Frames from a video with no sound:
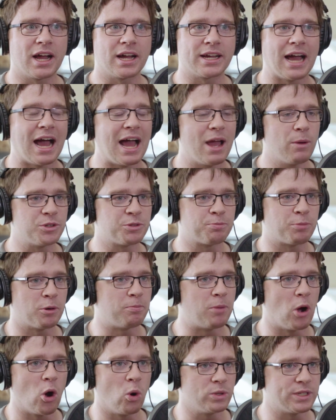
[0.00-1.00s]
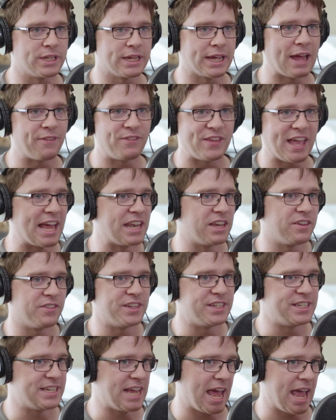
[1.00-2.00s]
guy was proposing at the end of
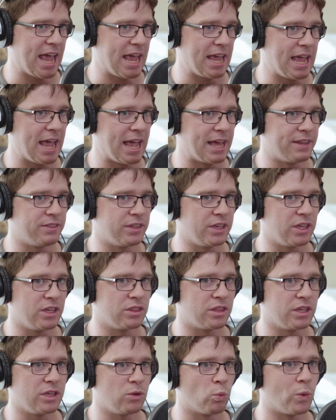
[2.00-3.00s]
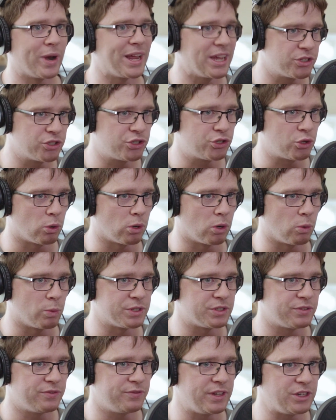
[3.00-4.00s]
the day, and the ring store
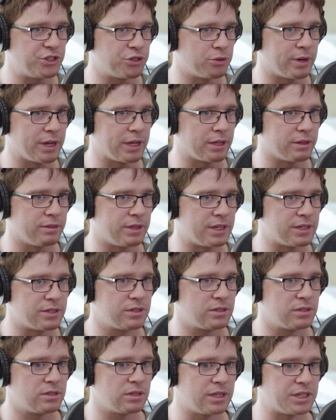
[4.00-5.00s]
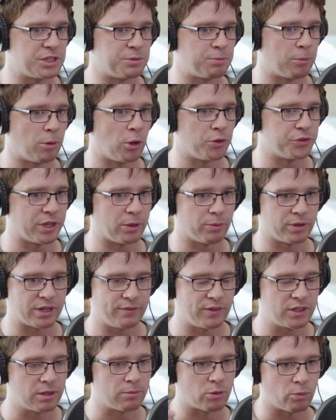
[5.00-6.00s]
was featuring this proposal. They were
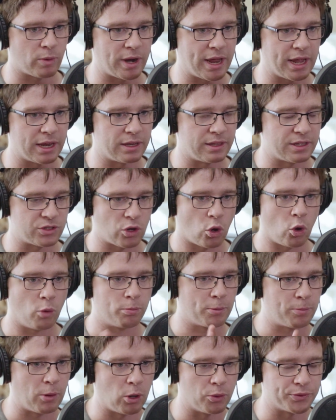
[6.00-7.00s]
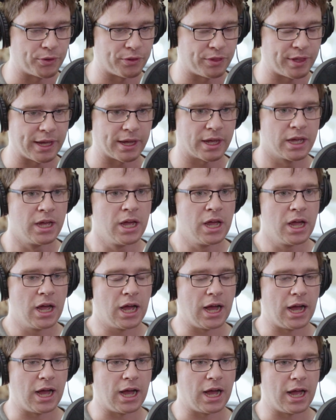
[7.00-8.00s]
giving them the ring and this whole proposal thing,
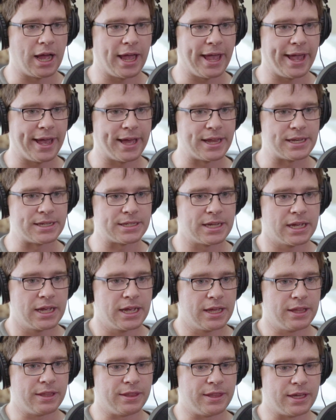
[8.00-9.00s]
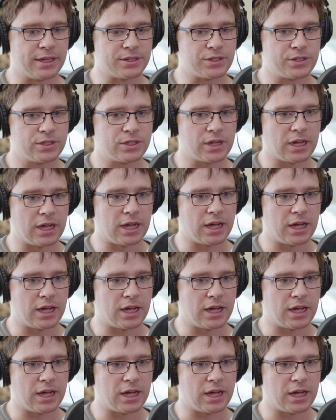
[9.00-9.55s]
and this